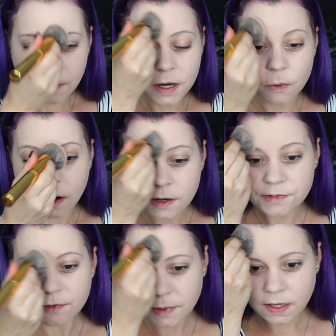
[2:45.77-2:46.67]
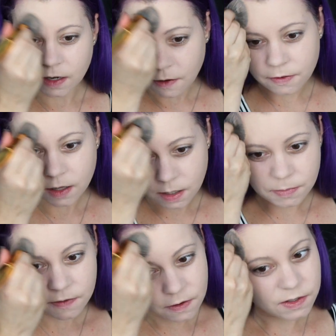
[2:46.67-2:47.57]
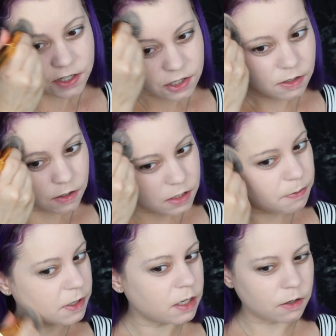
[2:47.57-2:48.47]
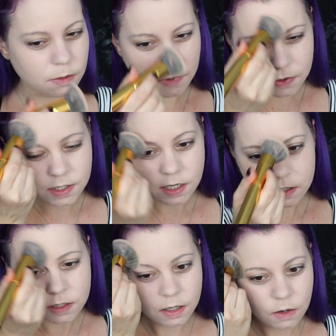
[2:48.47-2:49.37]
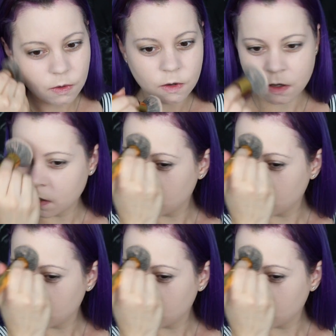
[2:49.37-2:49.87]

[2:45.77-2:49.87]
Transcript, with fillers: But it works for me and I feel like my foundation looks pretty good most days, so.